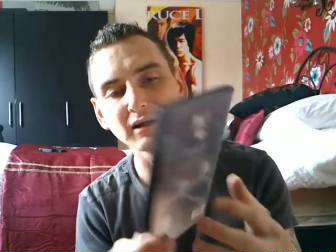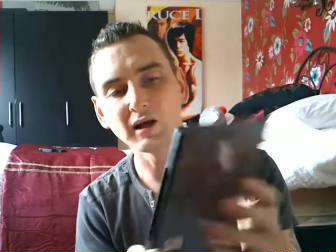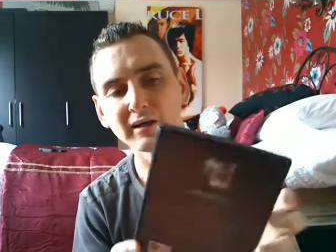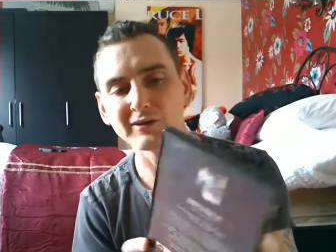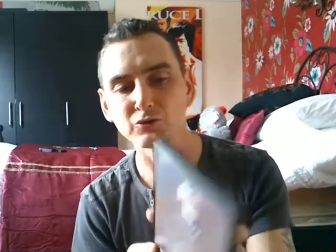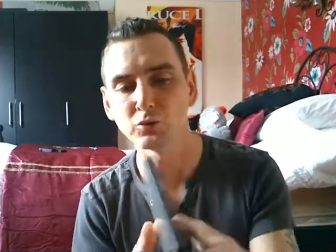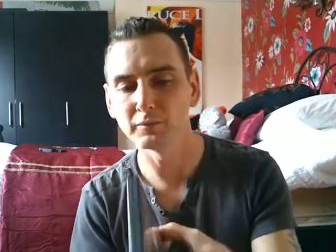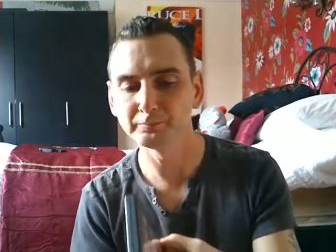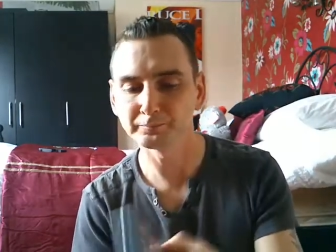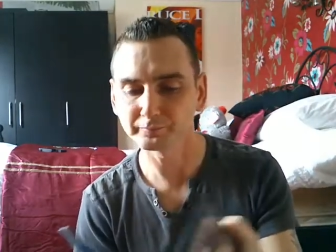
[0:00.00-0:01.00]
like this
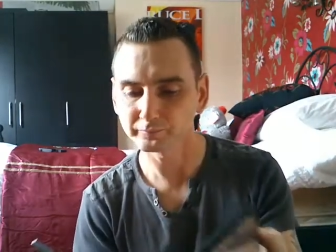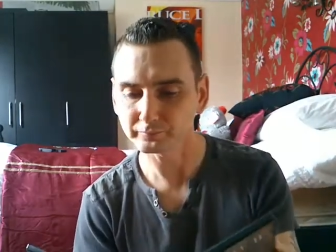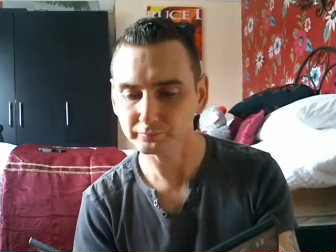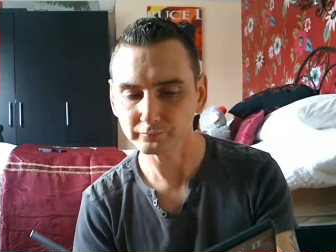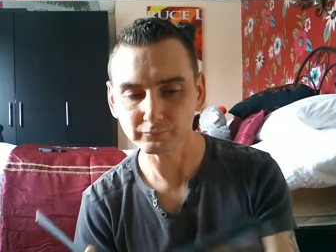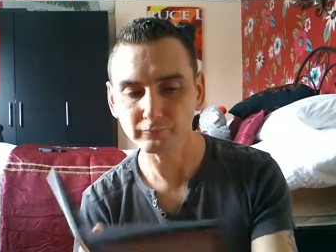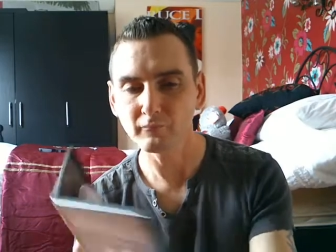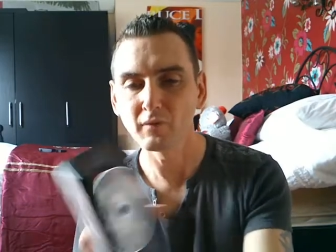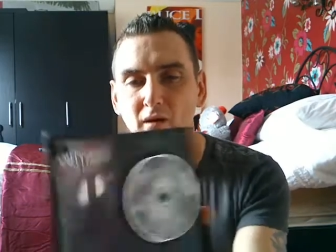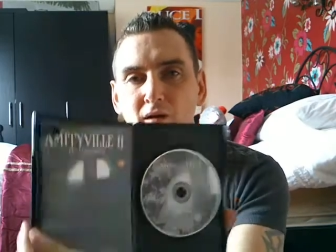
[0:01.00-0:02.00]
one
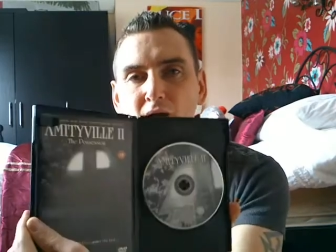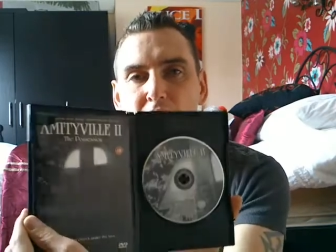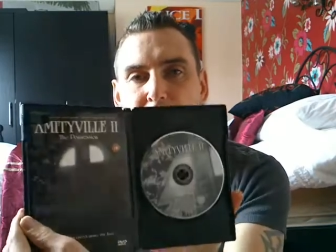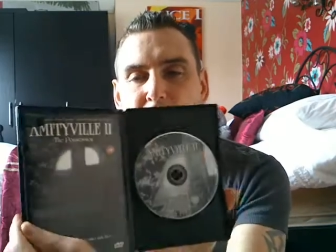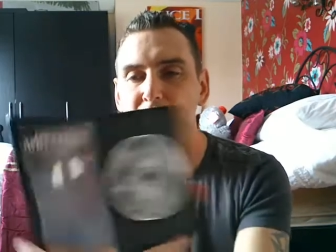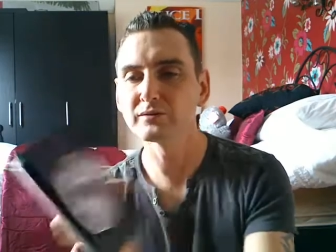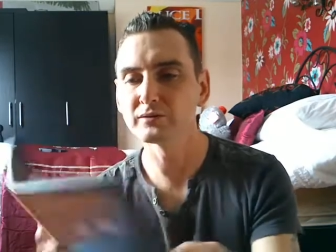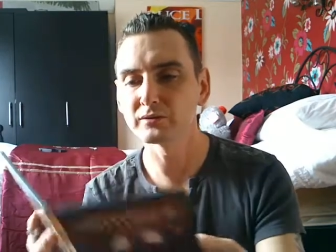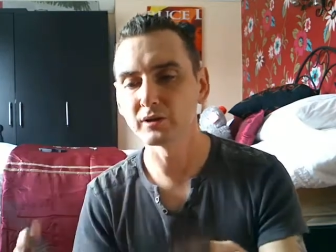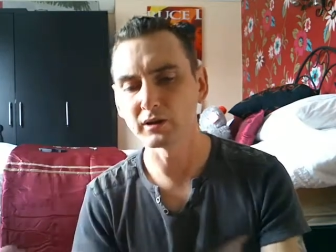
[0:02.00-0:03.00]
and
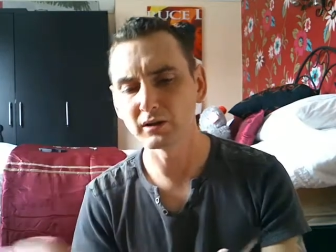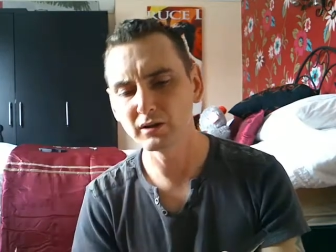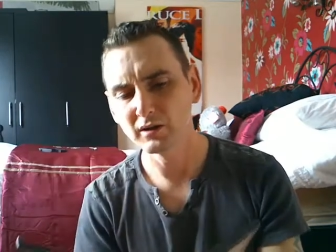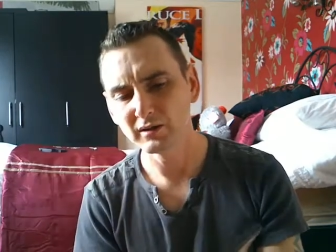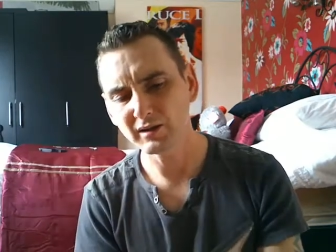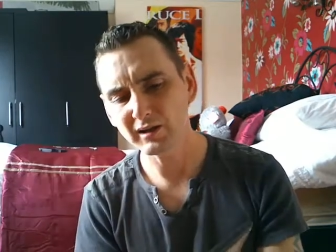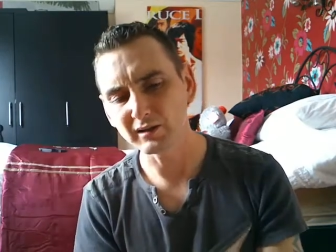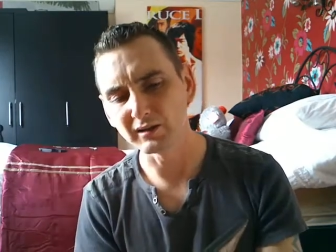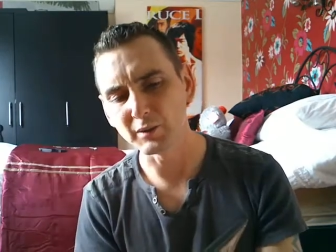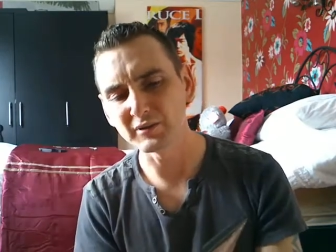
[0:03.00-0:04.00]
it's uh, like
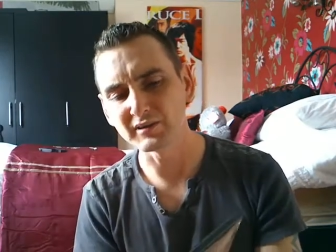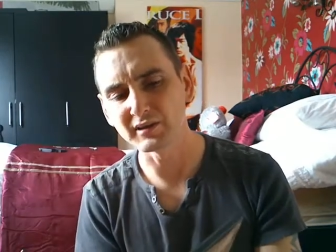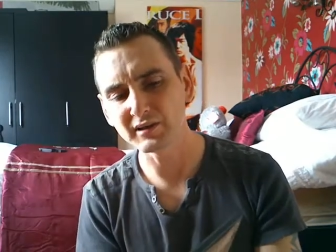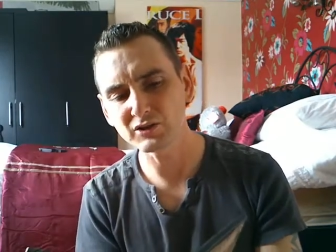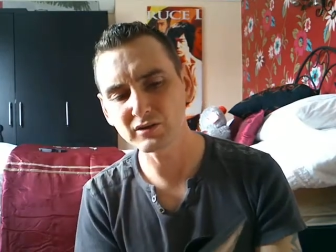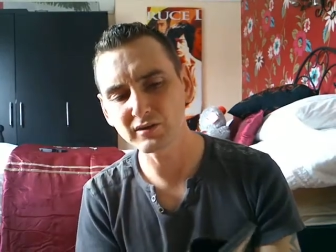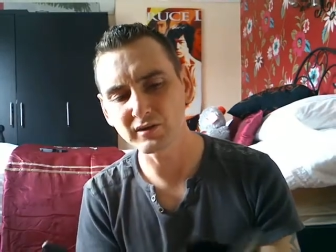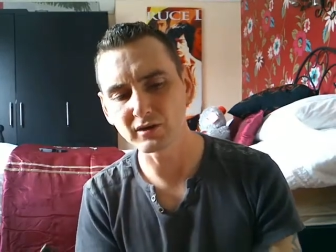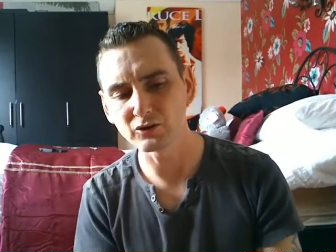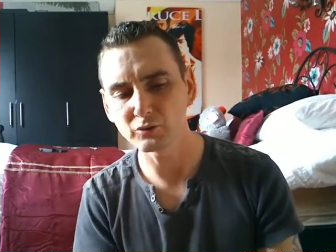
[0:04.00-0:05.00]
a limited edition
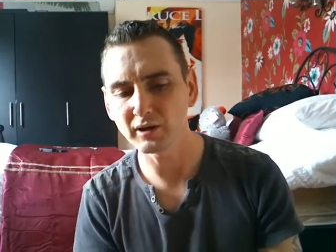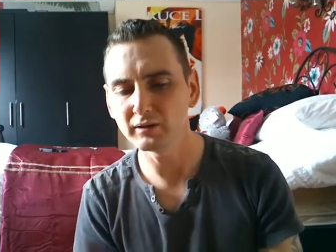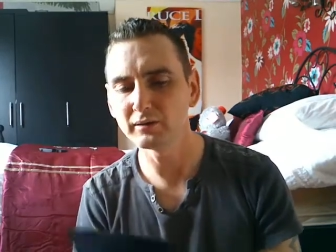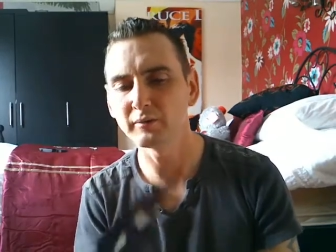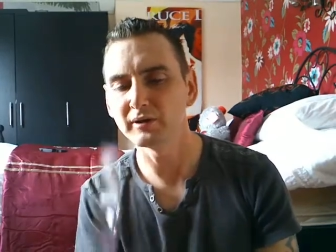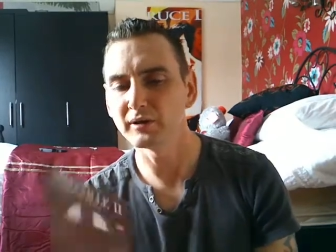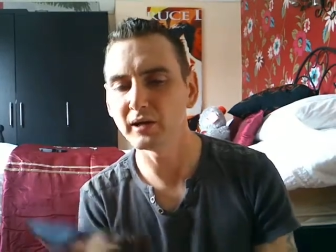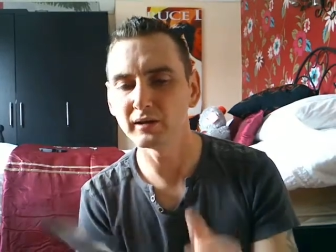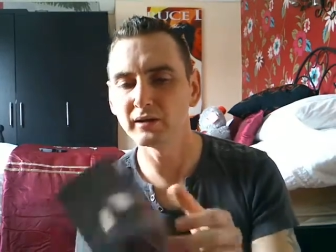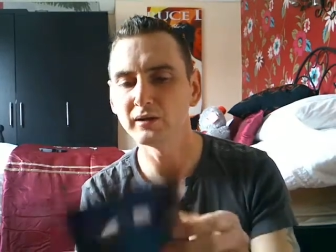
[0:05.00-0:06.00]
thing as well. I mean, you
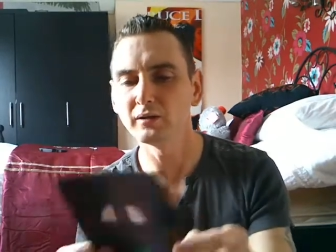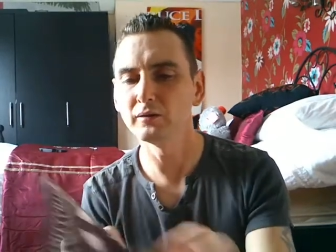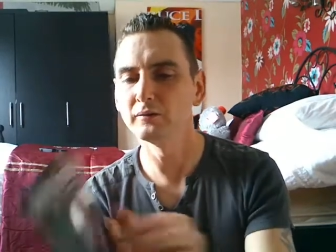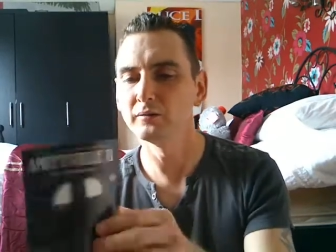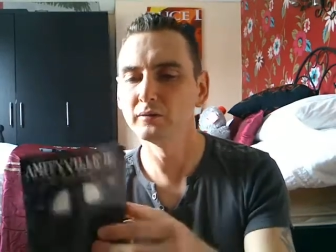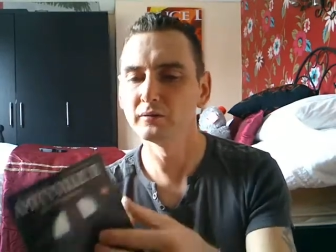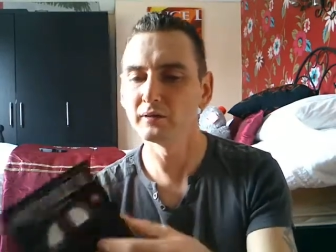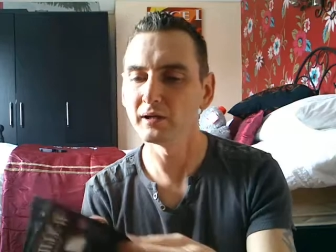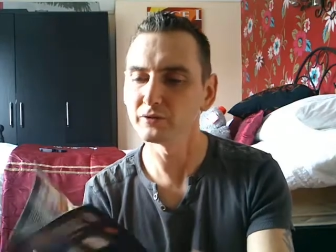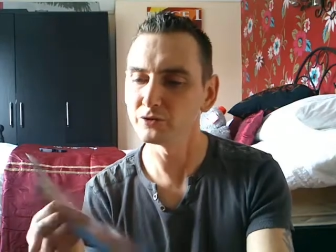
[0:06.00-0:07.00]
get a little,
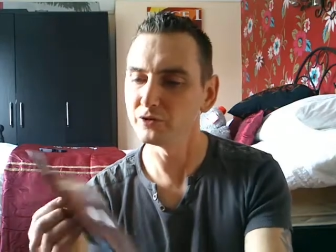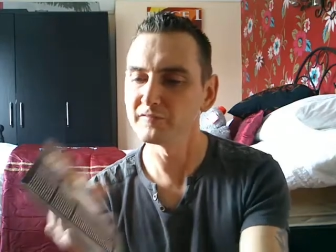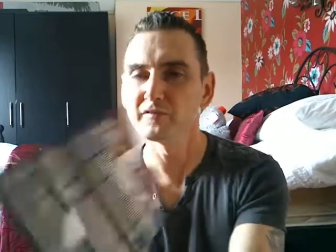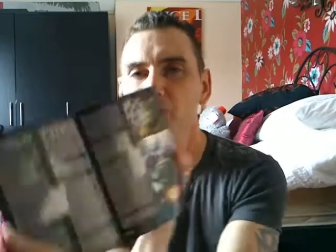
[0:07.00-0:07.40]
like, sort of